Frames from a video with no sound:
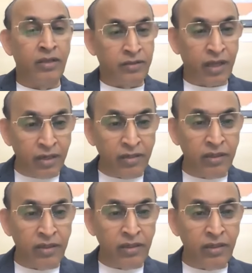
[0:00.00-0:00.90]
Second
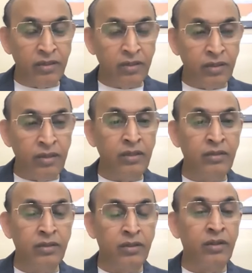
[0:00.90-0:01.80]
thing
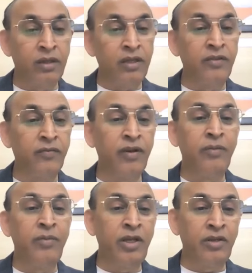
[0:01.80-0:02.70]
is the
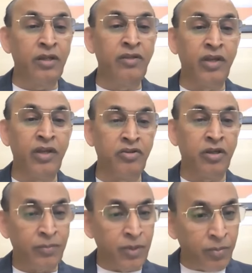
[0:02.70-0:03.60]
inflammatory
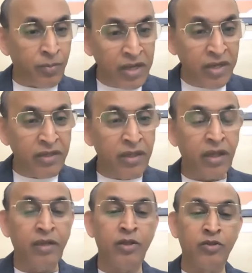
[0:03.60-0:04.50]
nature of the mind
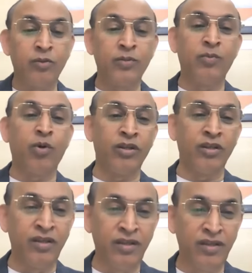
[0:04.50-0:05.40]
and also of the
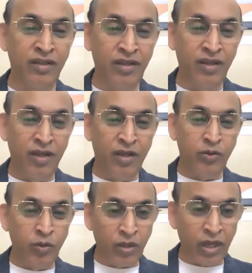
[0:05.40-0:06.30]
body.
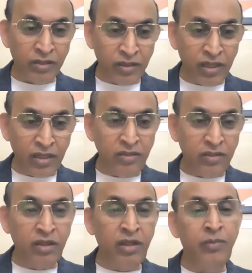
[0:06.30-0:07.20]
You know, cantharis
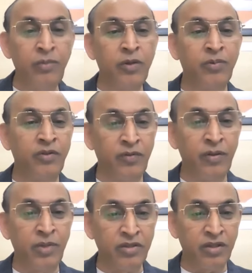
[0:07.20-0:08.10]
is a remedy of
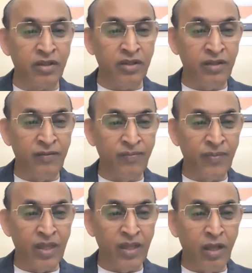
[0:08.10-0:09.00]
inflammation.
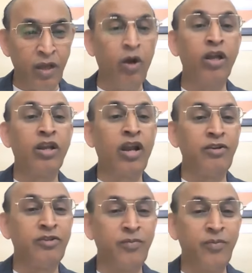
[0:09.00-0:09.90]
All
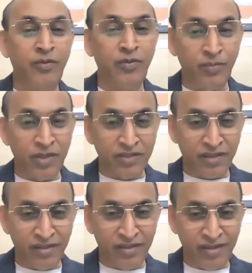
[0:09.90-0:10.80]
kinds of
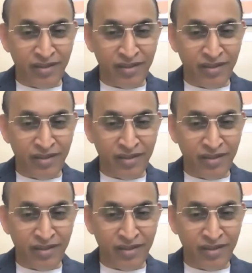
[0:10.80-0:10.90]
inflammation,